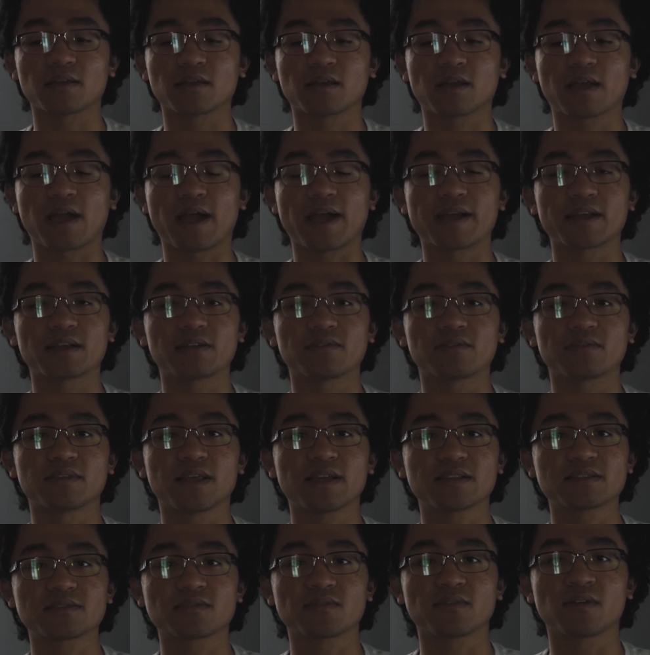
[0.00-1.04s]

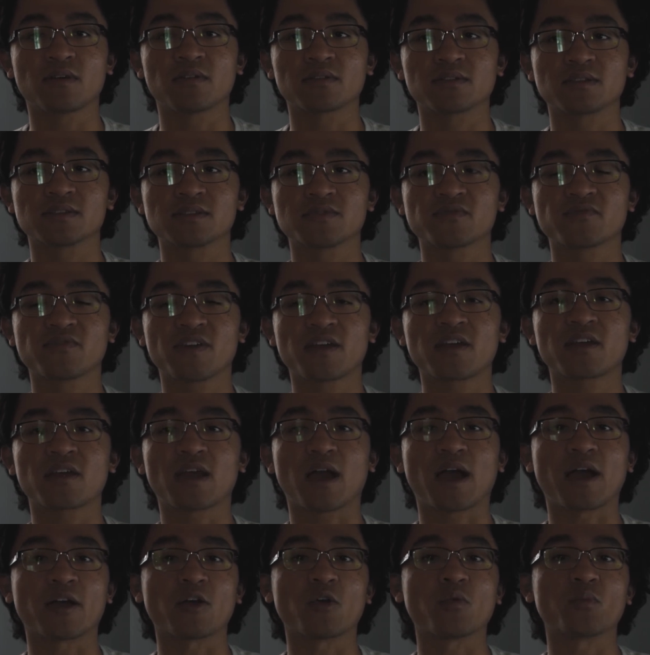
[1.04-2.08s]
it's very
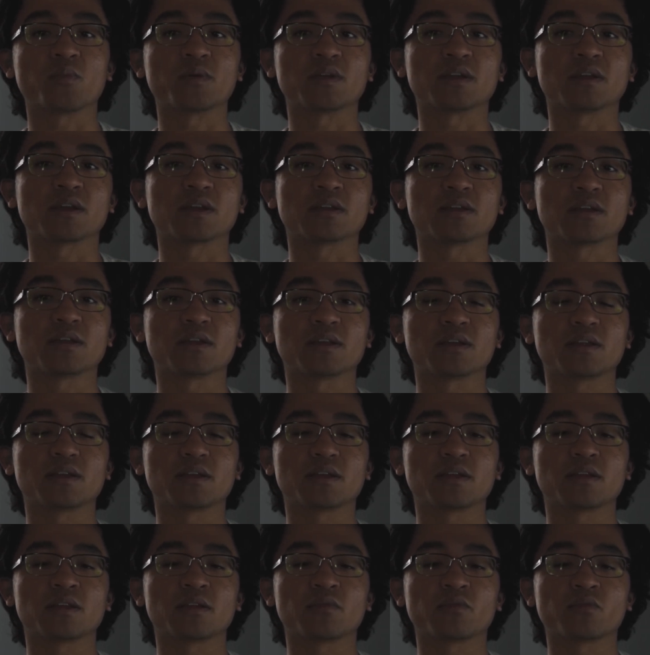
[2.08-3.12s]
eye-opening, and
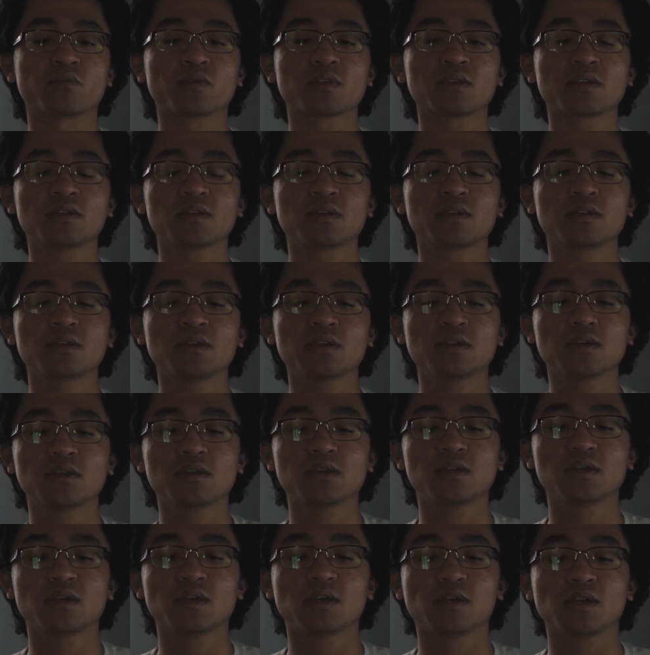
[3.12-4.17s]
it really
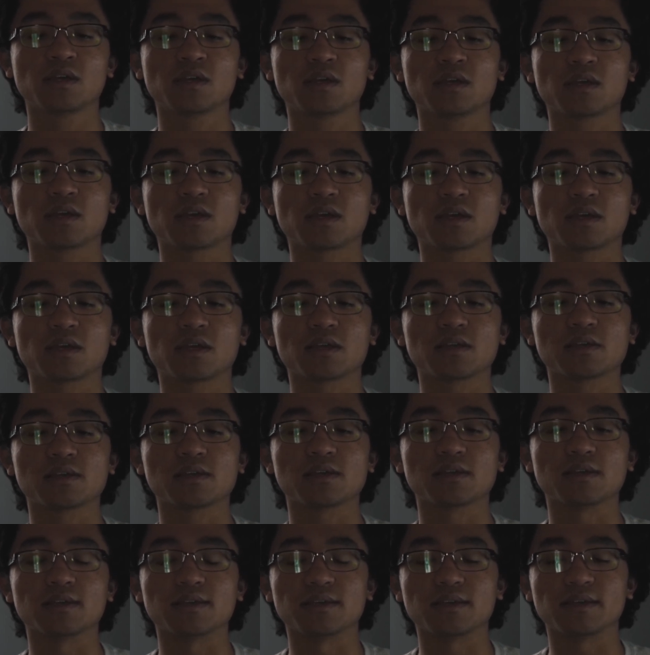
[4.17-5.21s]

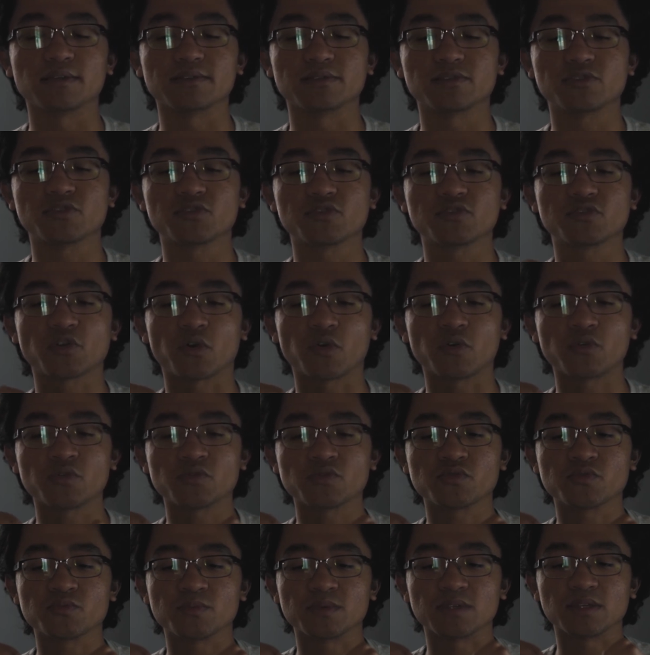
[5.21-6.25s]
it
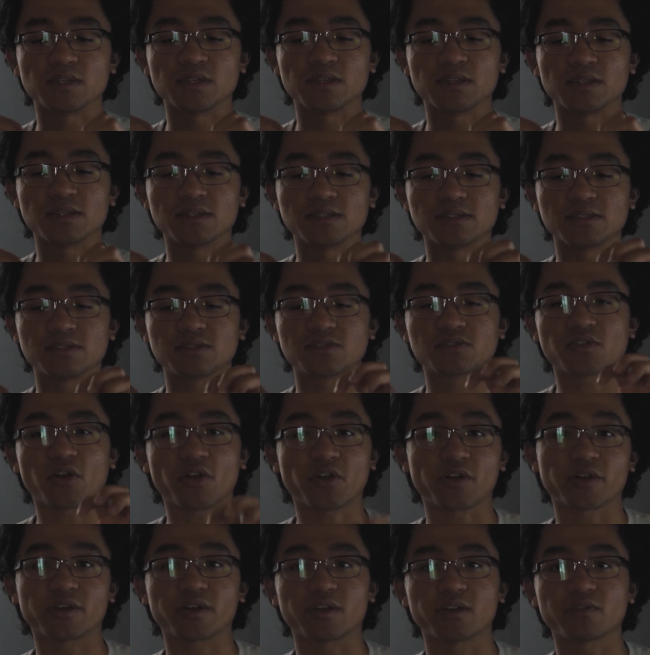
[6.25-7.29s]
shows me these
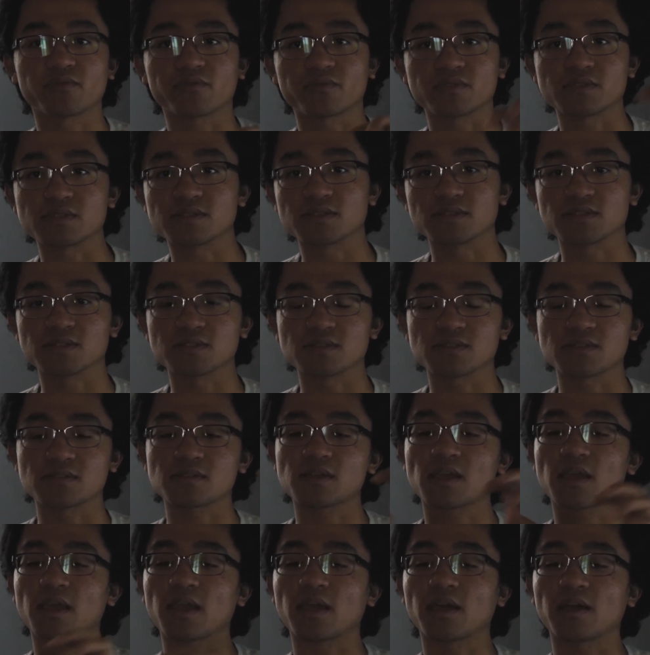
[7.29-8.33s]
stark differences.
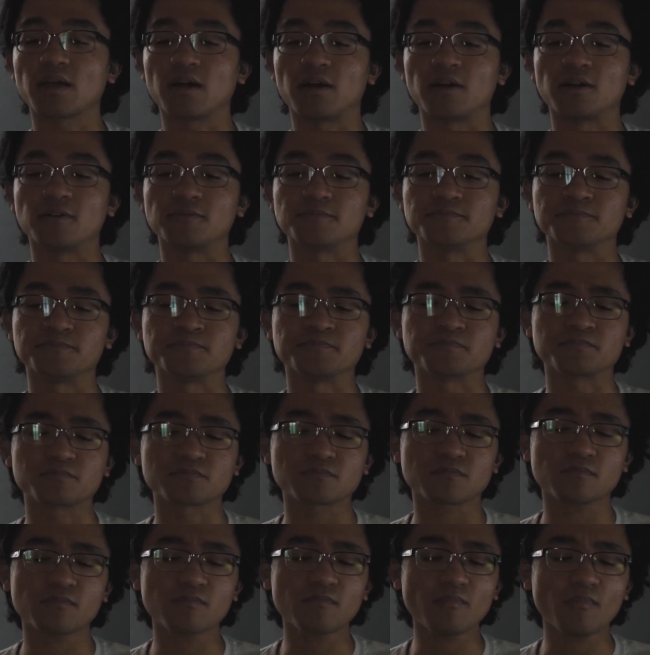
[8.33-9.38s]

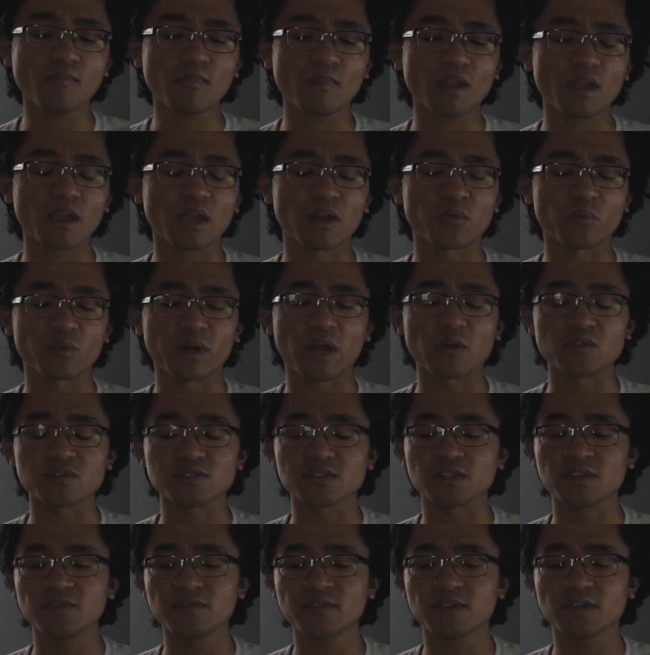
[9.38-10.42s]
And when I was
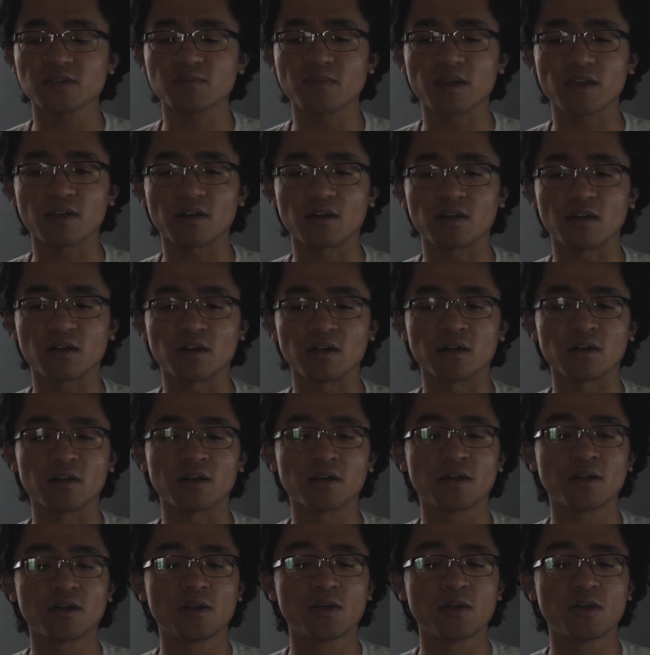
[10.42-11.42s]
living in my car,